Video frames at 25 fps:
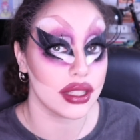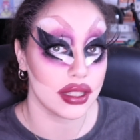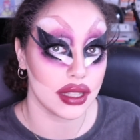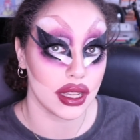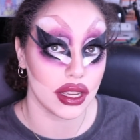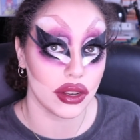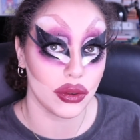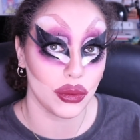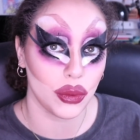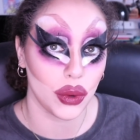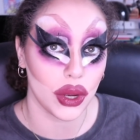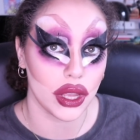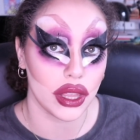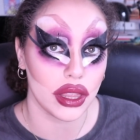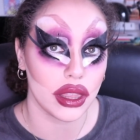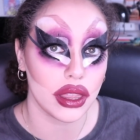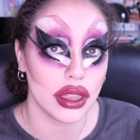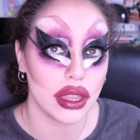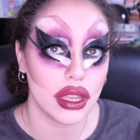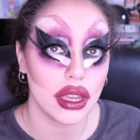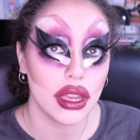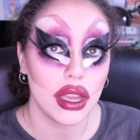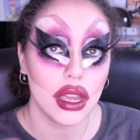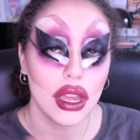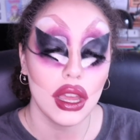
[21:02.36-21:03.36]
in with
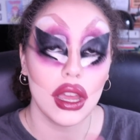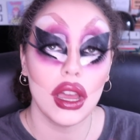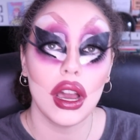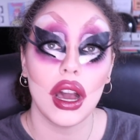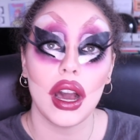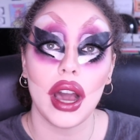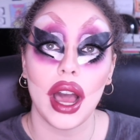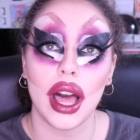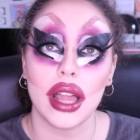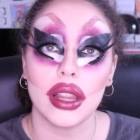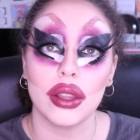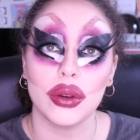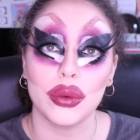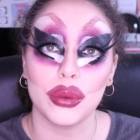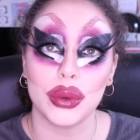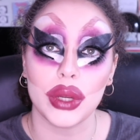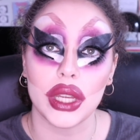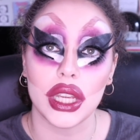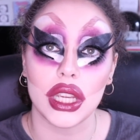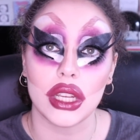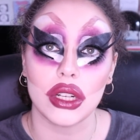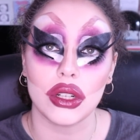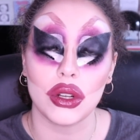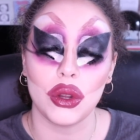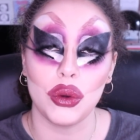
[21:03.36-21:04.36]

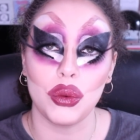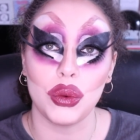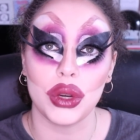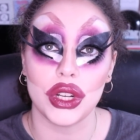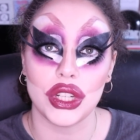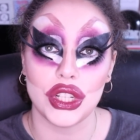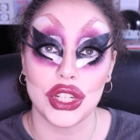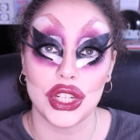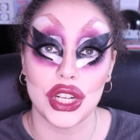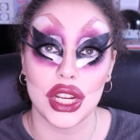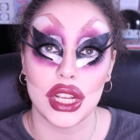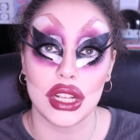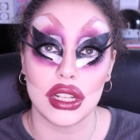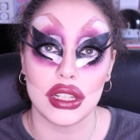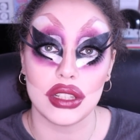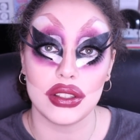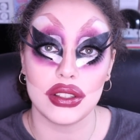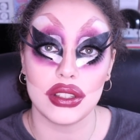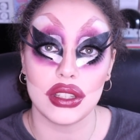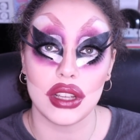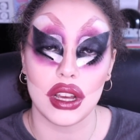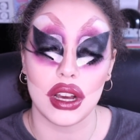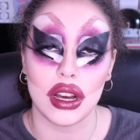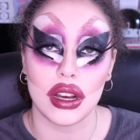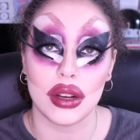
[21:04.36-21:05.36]
Halloween, which is
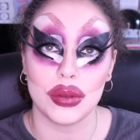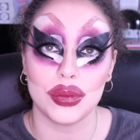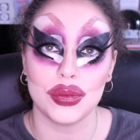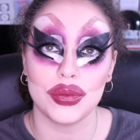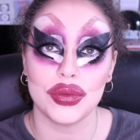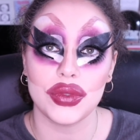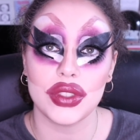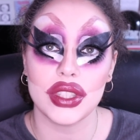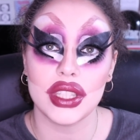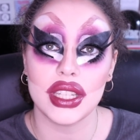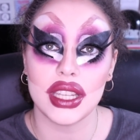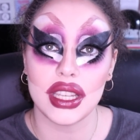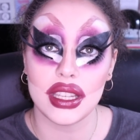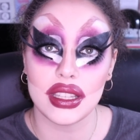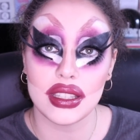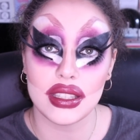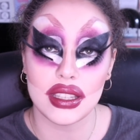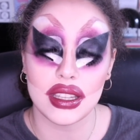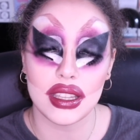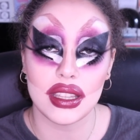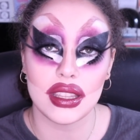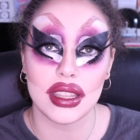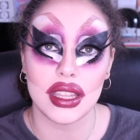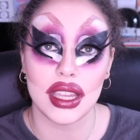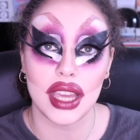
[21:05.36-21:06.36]

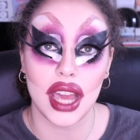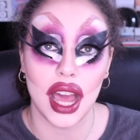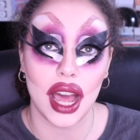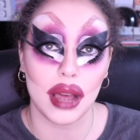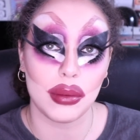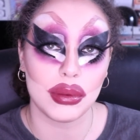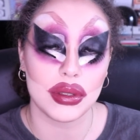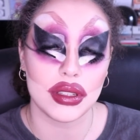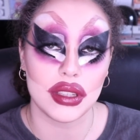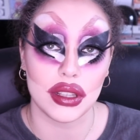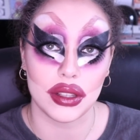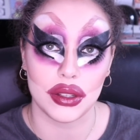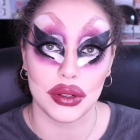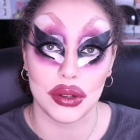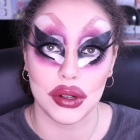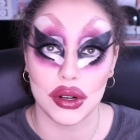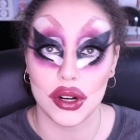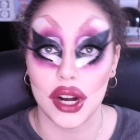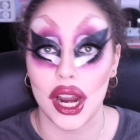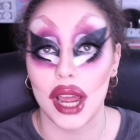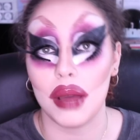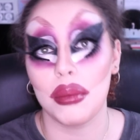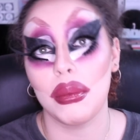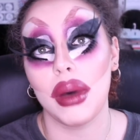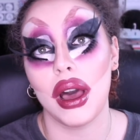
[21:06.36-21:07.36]
teasing the absolute
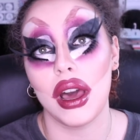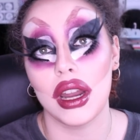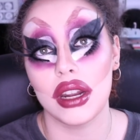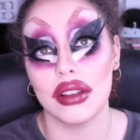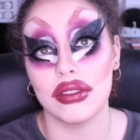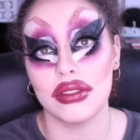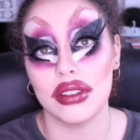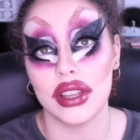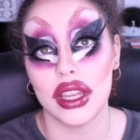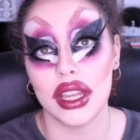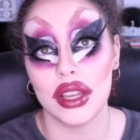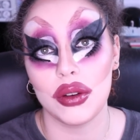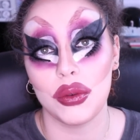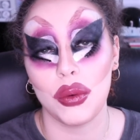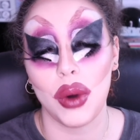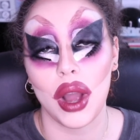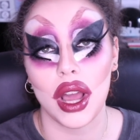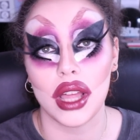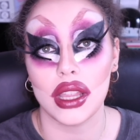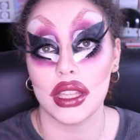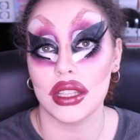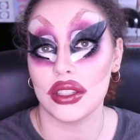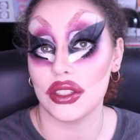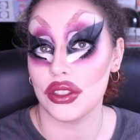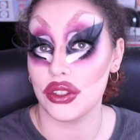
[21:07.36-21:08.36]
crap out of it while
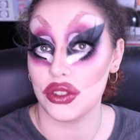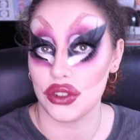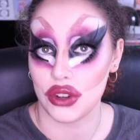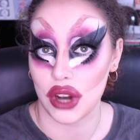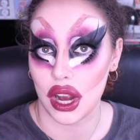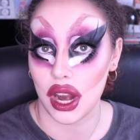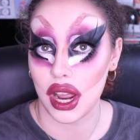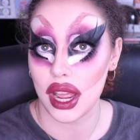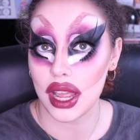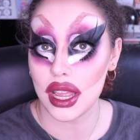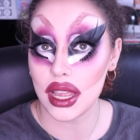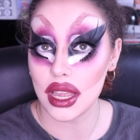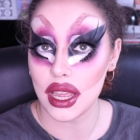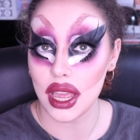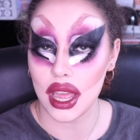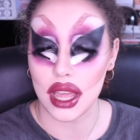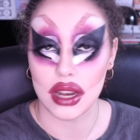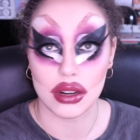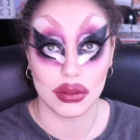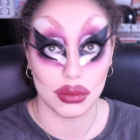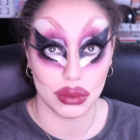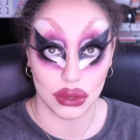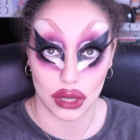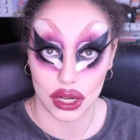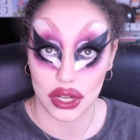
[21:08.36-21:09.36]
it's dry and
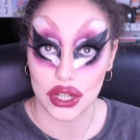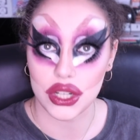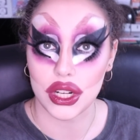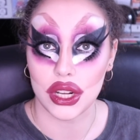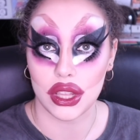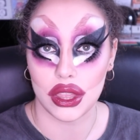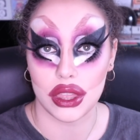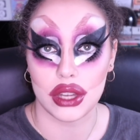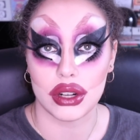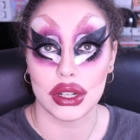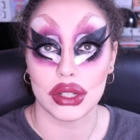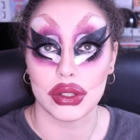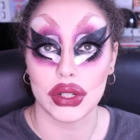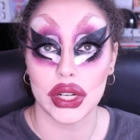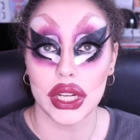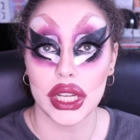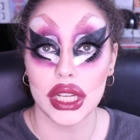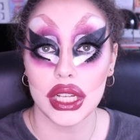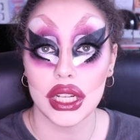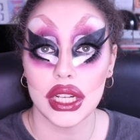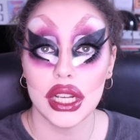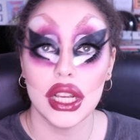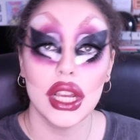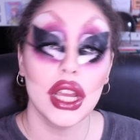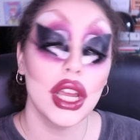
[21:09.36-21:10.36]
brushing through it.
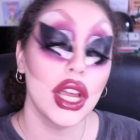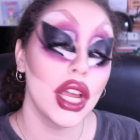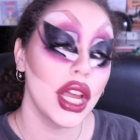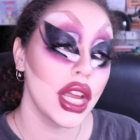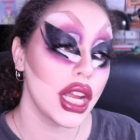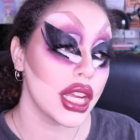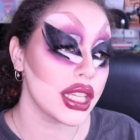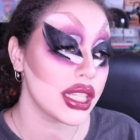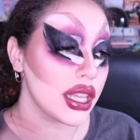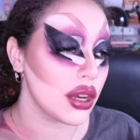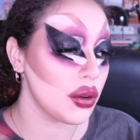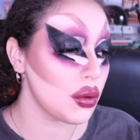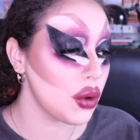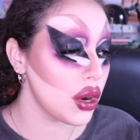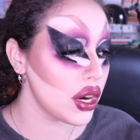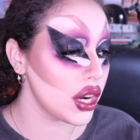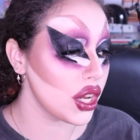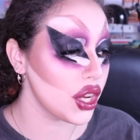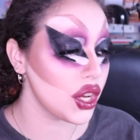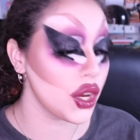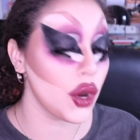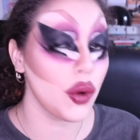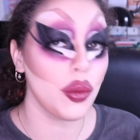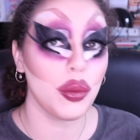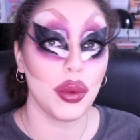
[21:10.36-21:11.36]
Because I want to
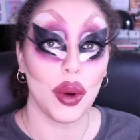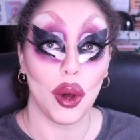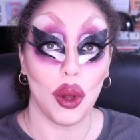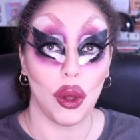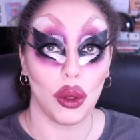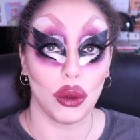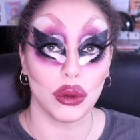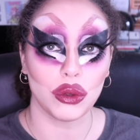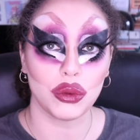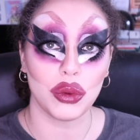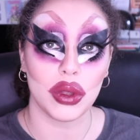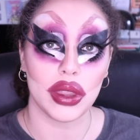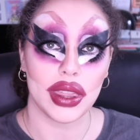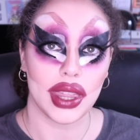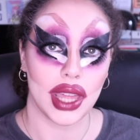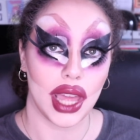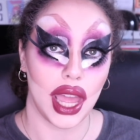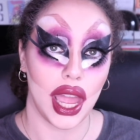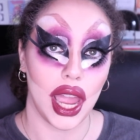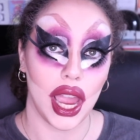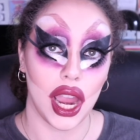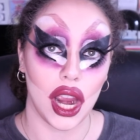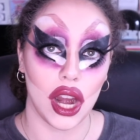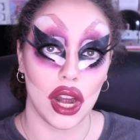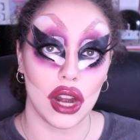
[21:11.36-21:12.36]
go bold with the
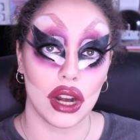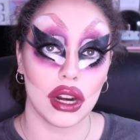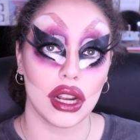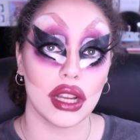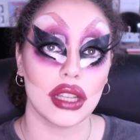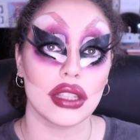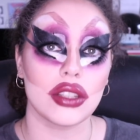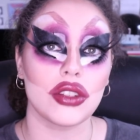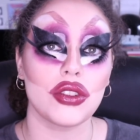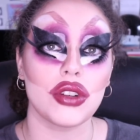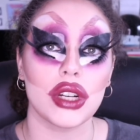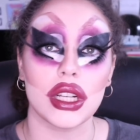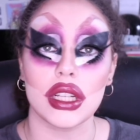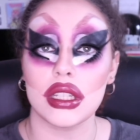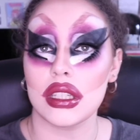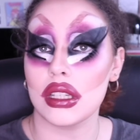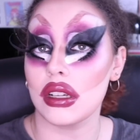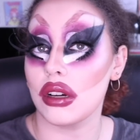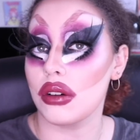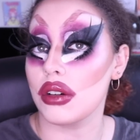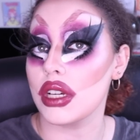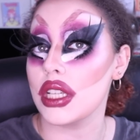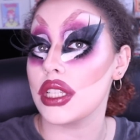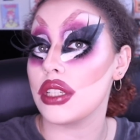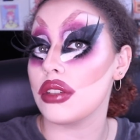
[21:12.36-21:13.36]
hair, because Trixie
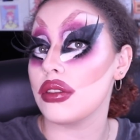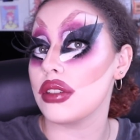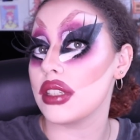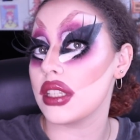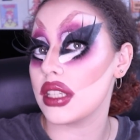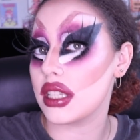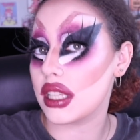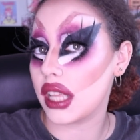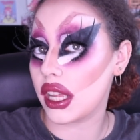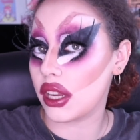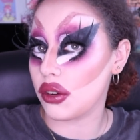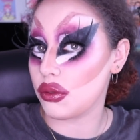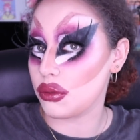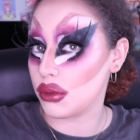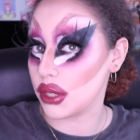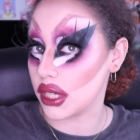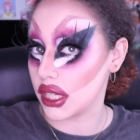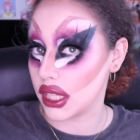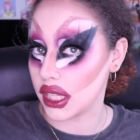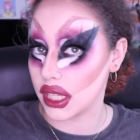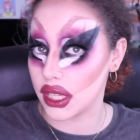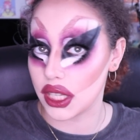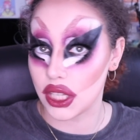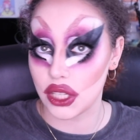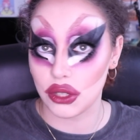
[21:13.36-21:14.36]
always uses like really
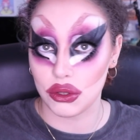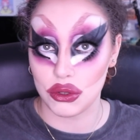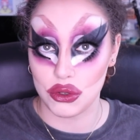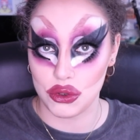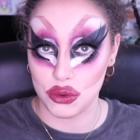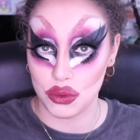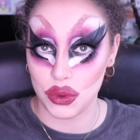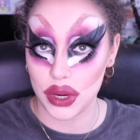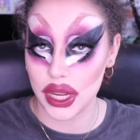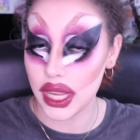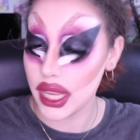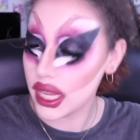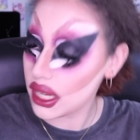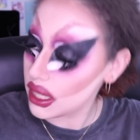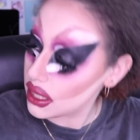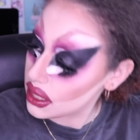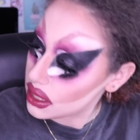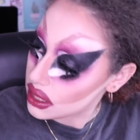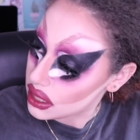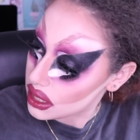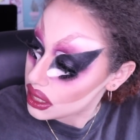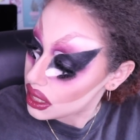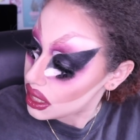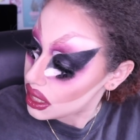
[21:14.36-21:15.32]
huge wigs.